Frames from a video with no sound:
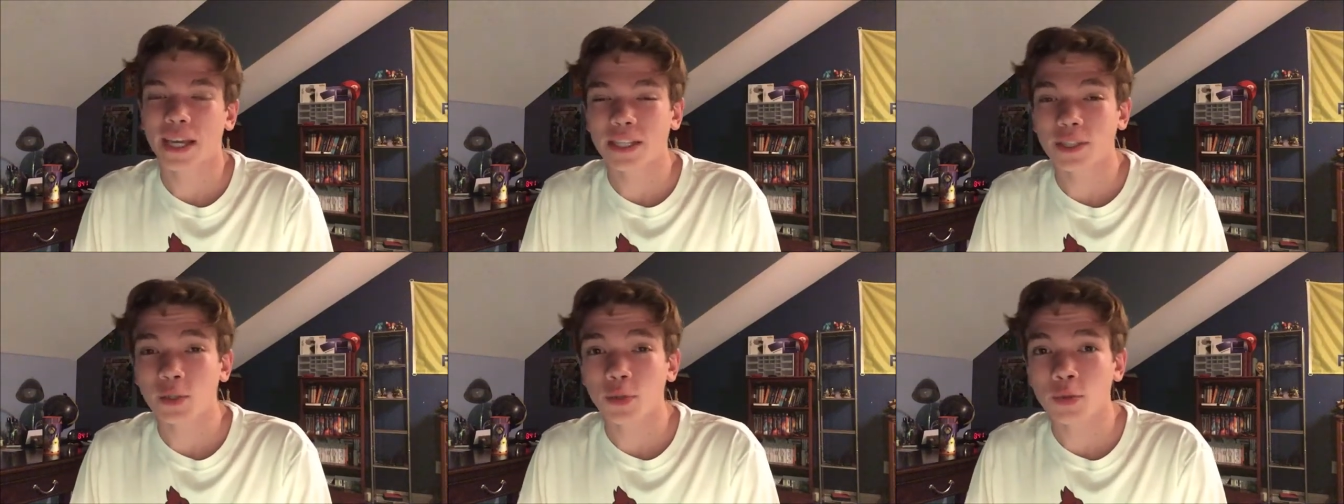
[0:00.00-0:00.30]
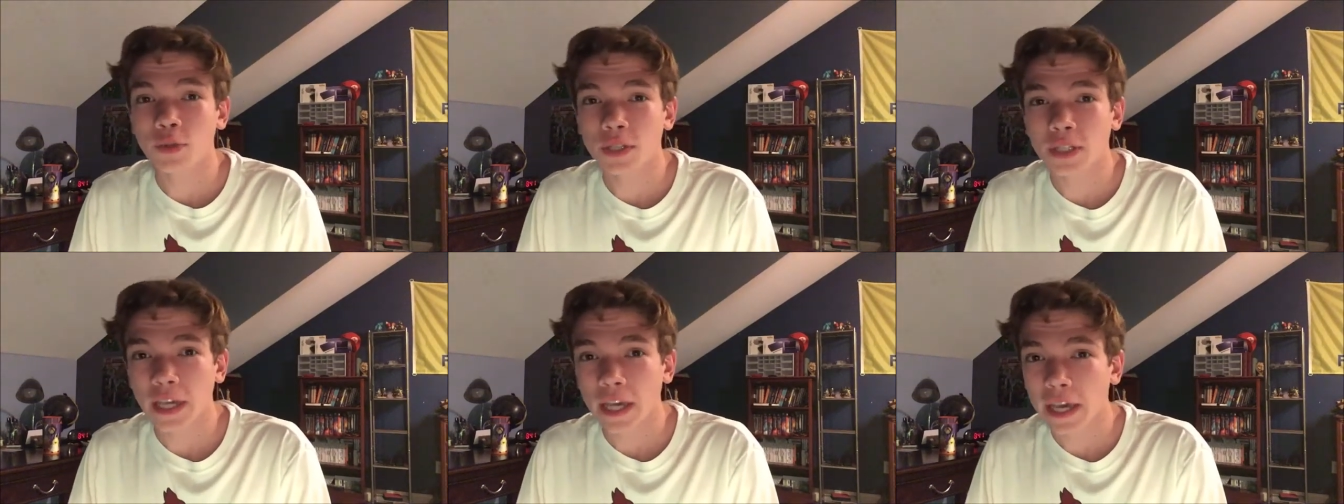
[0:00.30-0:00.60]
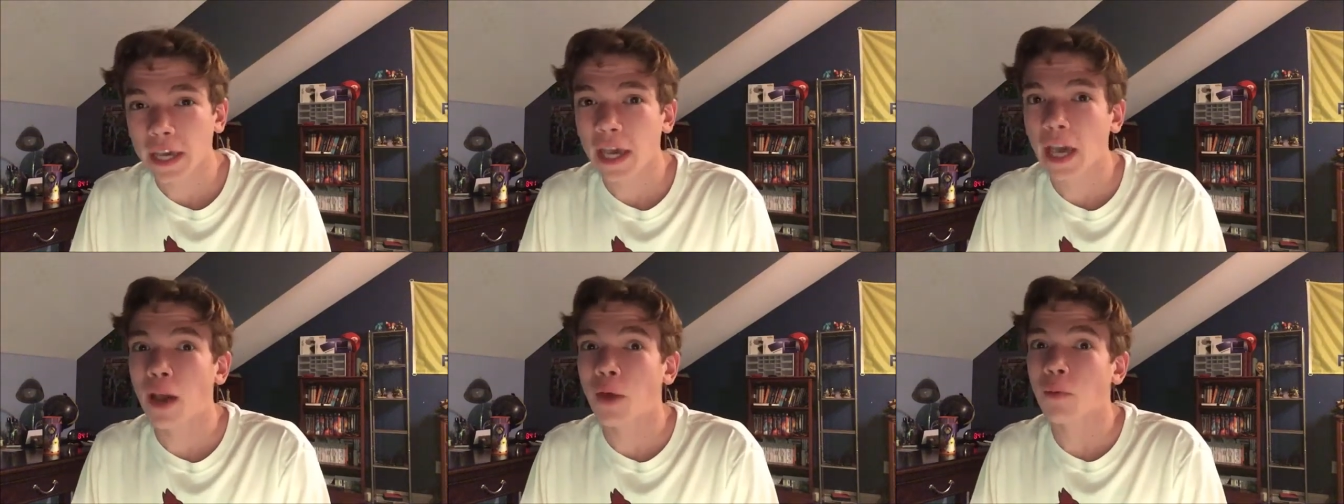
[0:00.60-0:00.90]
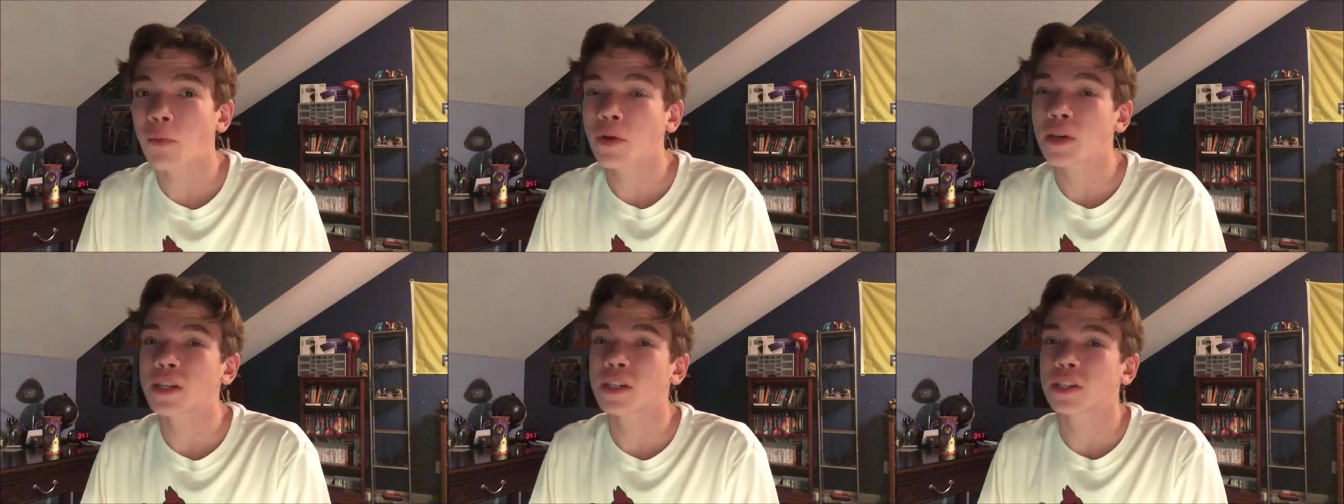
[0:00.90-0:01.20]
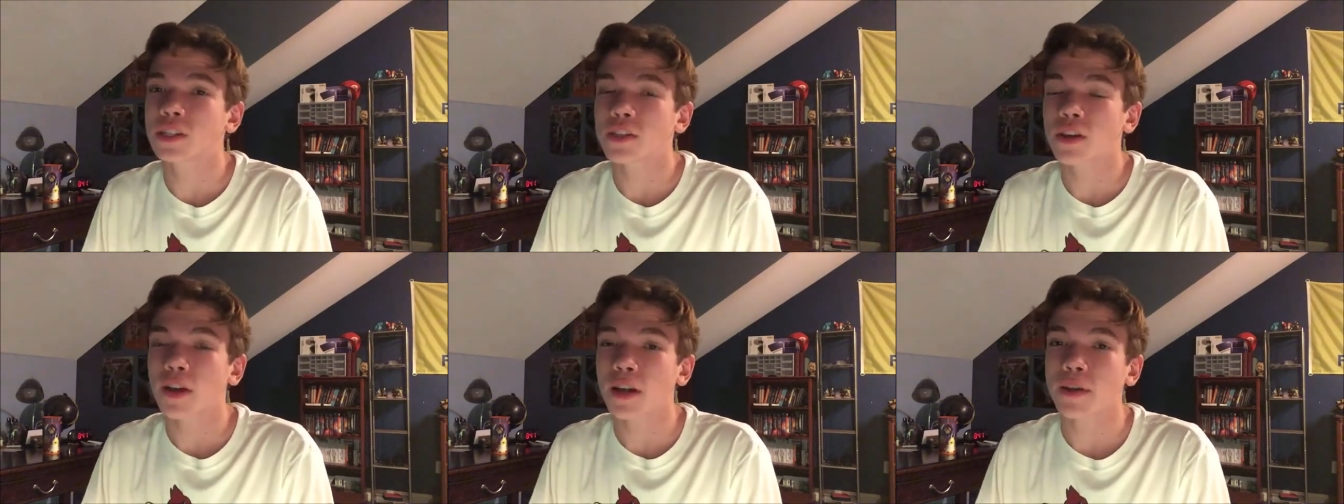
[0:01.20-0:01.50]
and today I
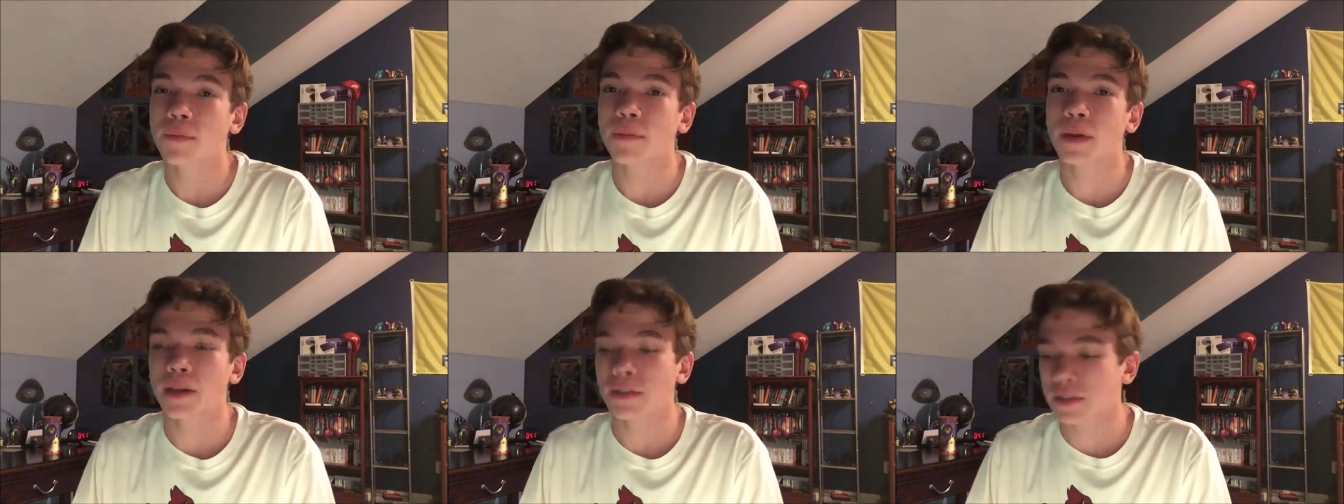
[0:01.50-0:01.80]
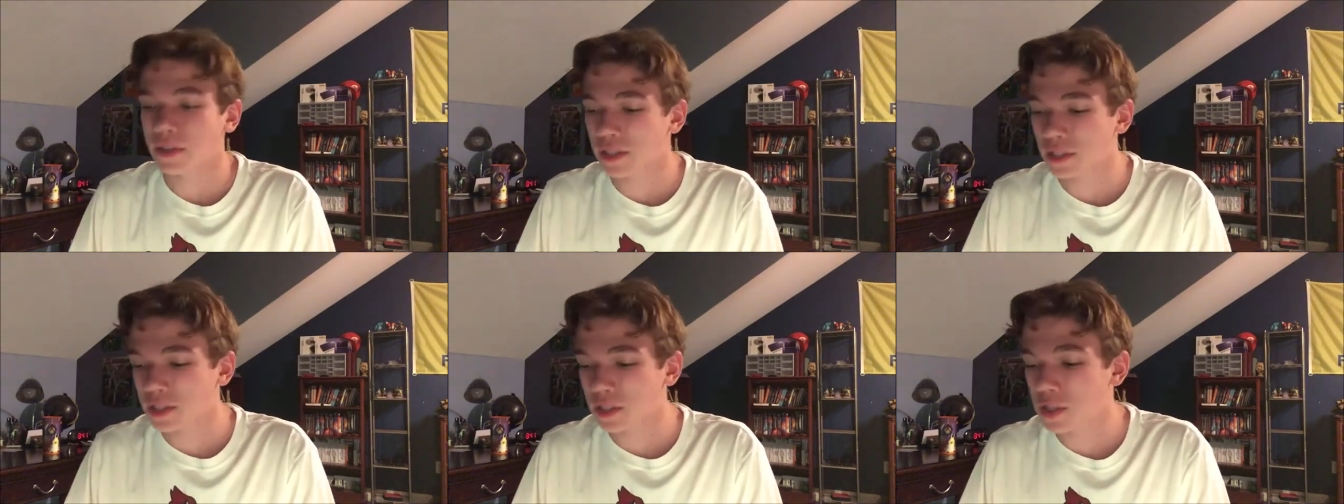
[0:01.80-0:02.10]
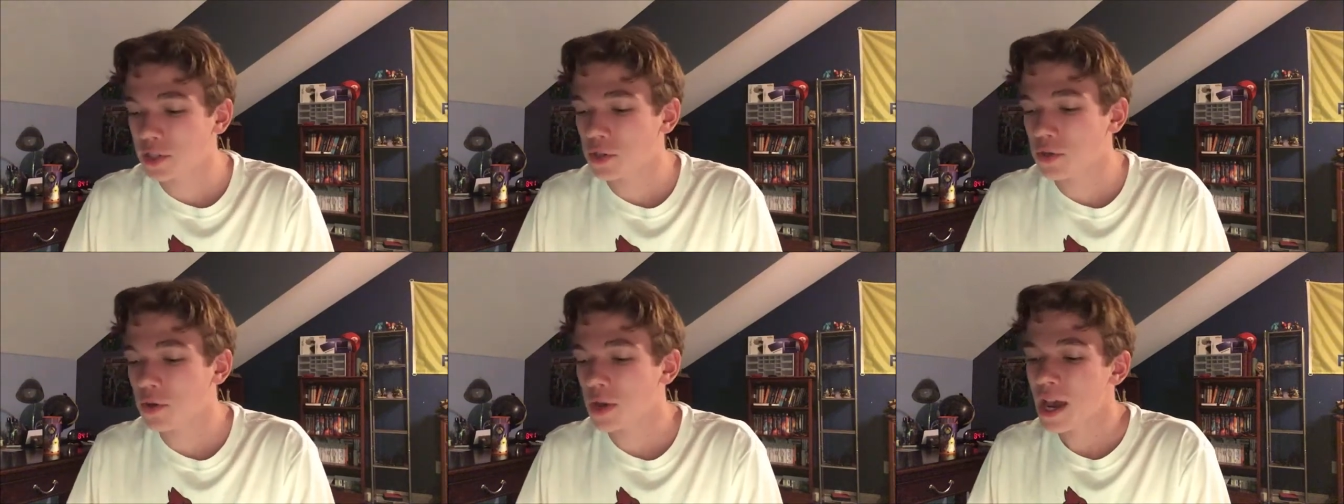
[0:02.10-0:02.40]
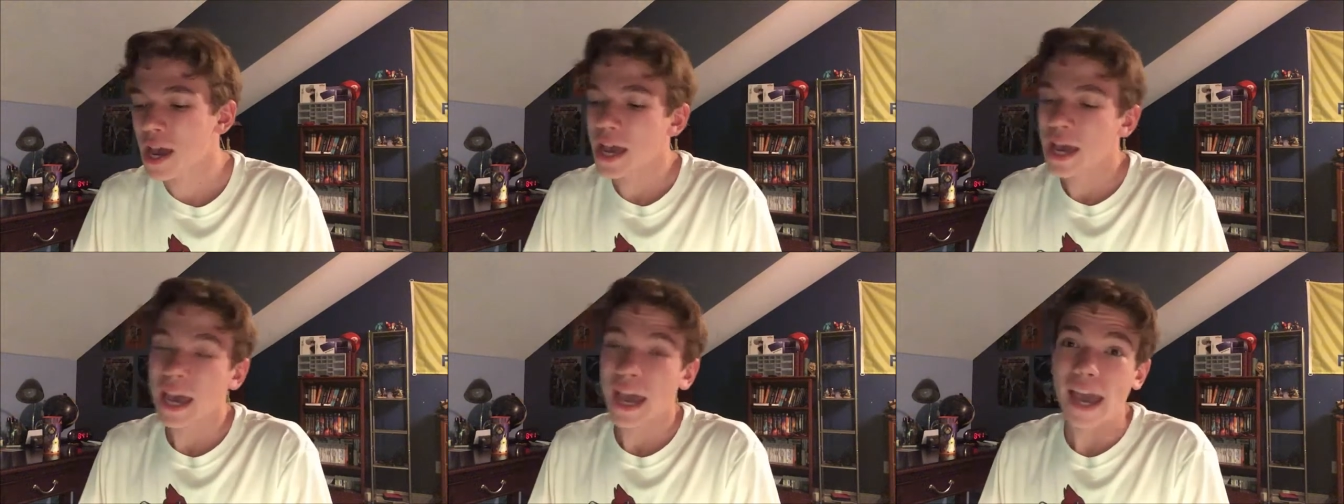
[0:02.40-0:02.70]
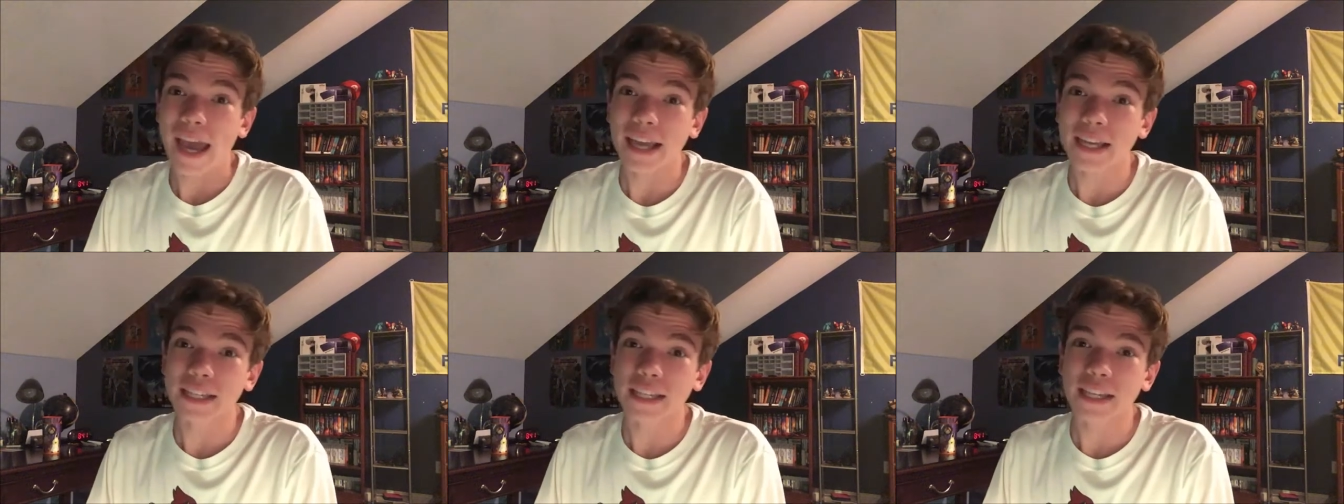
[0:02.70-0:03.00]
want to talk about the new
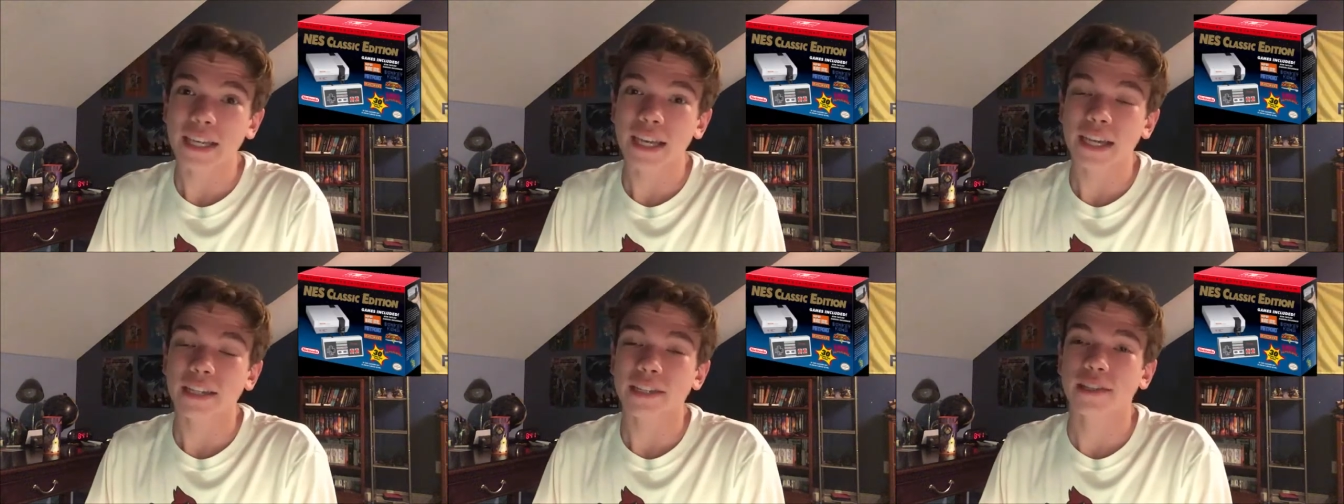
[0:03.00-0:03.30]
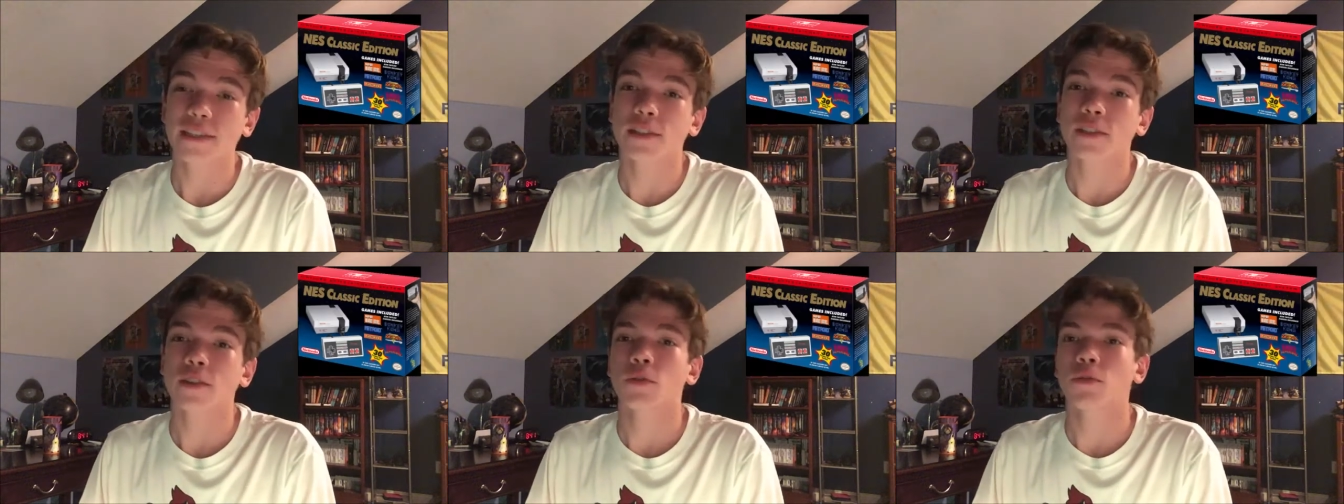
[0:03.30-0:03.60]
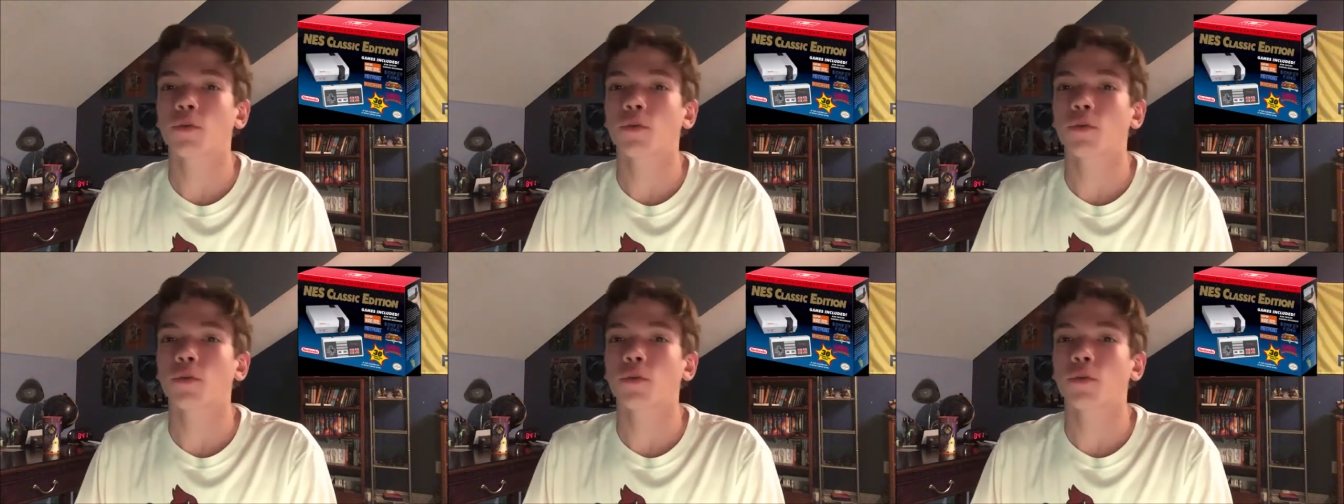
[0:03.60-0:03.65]
NES,